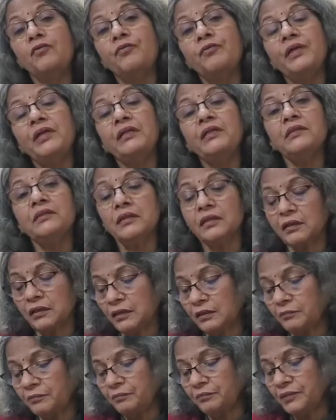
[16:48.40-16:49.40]
Friends,
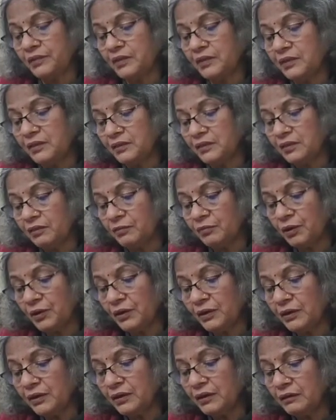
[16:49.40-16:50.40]
this is a
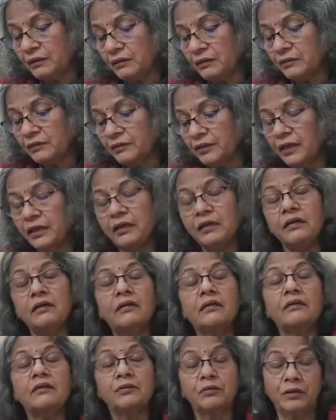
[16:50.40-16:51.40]
wonder
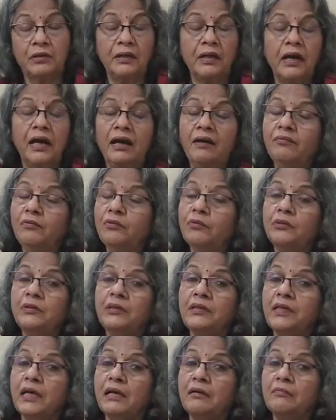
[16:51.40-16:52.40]
drink. You can have
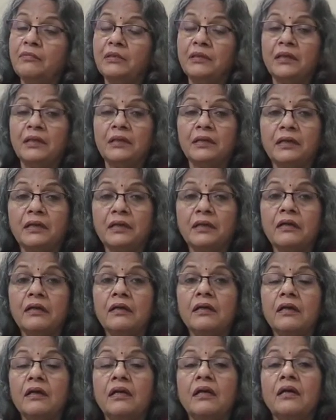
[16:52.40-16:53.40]
2-3 times in a
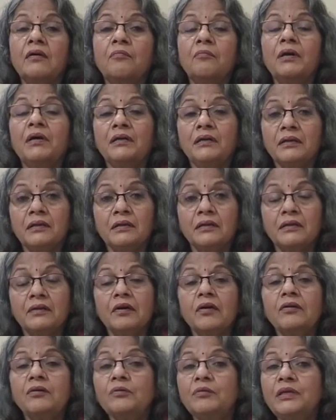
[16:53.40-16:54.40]
day. But
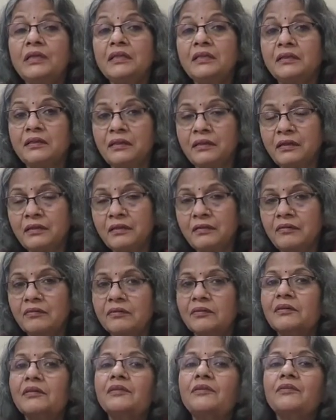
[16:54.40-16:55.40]
not only tea,
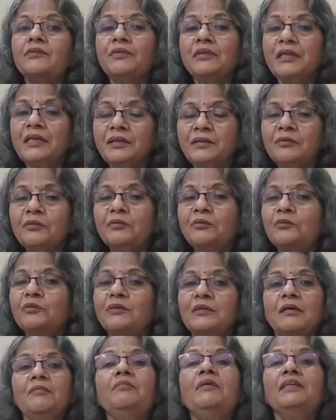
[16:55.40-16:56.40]
you need to do
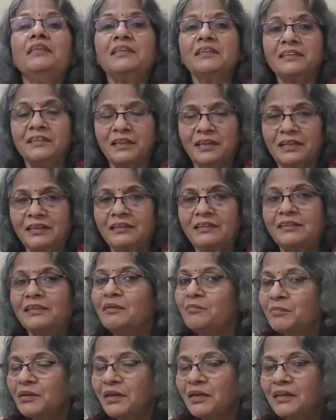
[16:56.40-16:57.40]
some exercise,
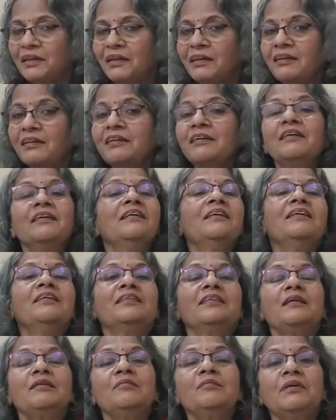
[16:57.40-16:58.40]
some running,
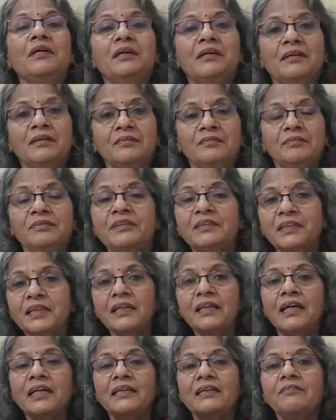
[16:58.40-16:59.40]
some
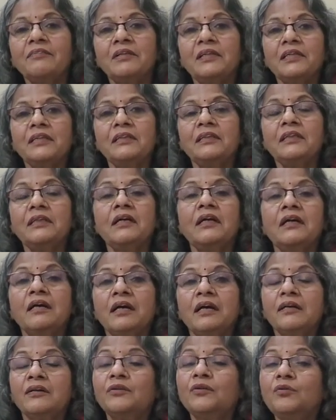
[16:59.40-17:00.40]
physical activities.
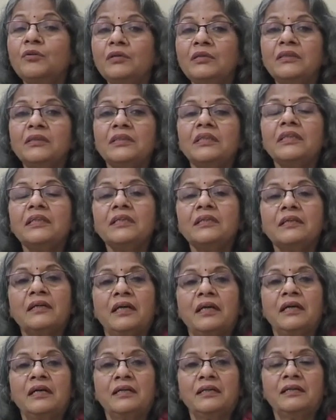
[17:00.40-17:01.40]
Don't sit
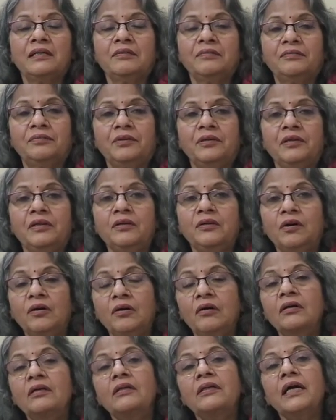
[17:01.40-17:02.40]
for a
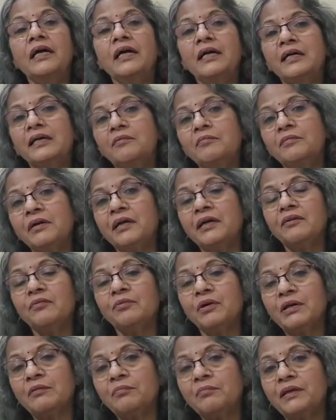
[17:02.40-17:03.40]
long time at
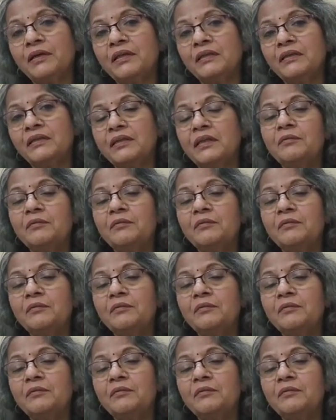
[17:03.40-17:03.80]
one place.